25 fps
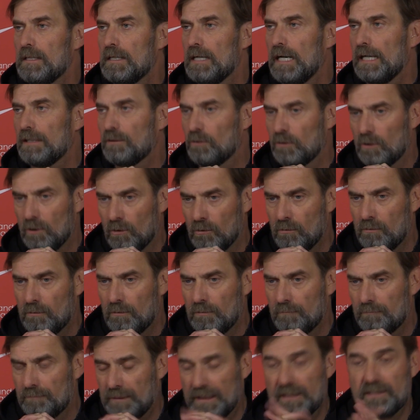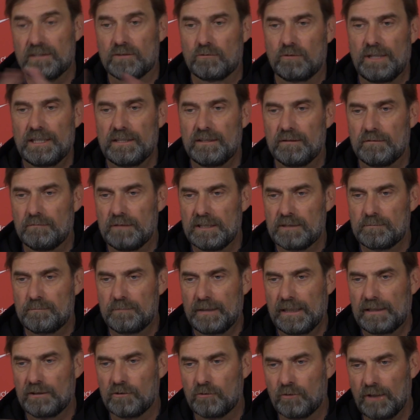I don't know, but he's ready, he's
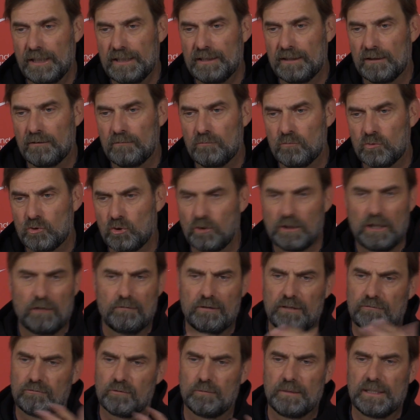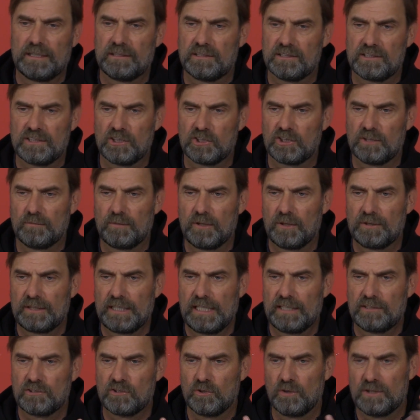back in training. So now we have to make a decision about
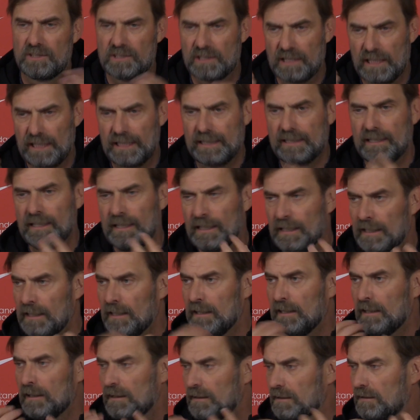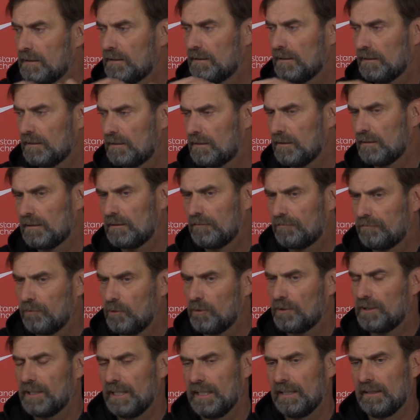that. So it's like the
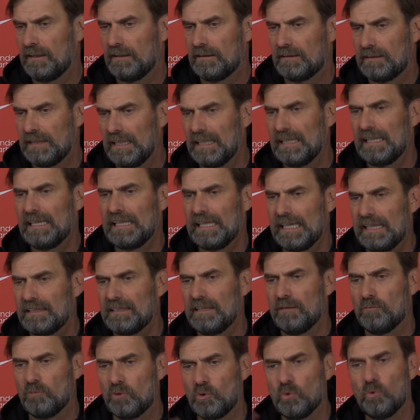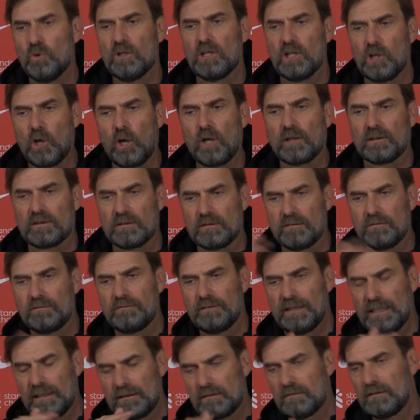foot thing didn't let him do a lot.
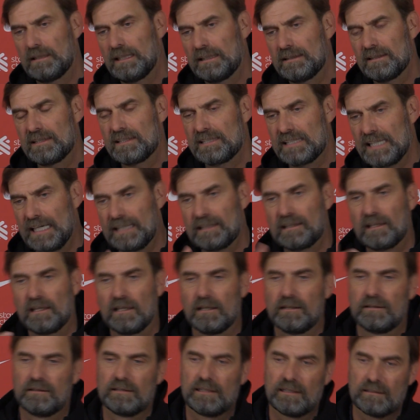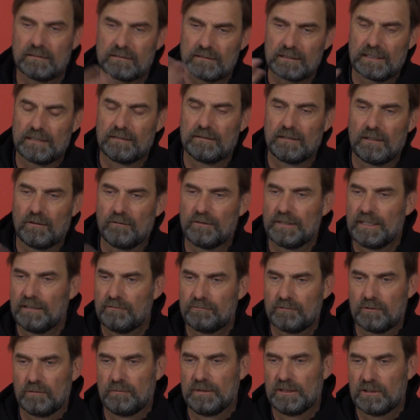We had to let it settle, and that, then now we
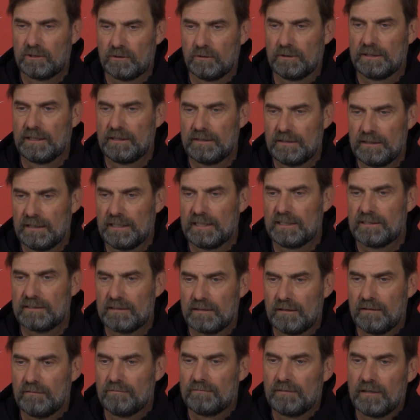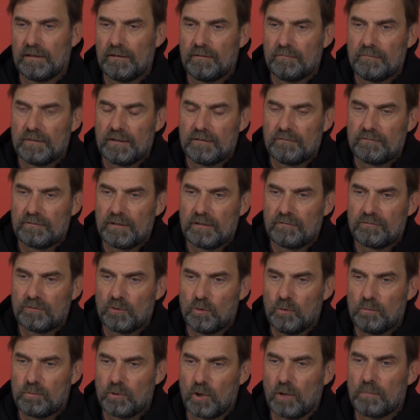have to make sure that he has a
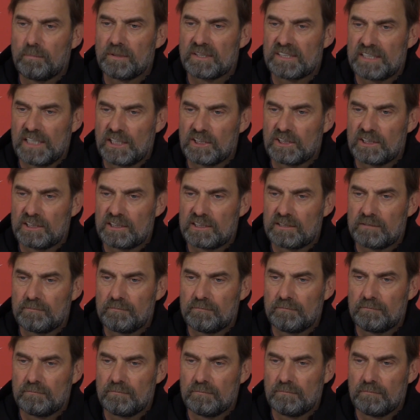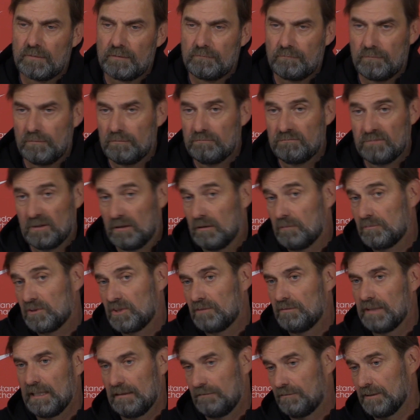few proper sessions.
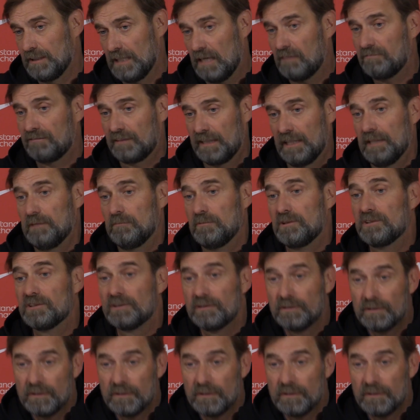Obviously, we have enough games.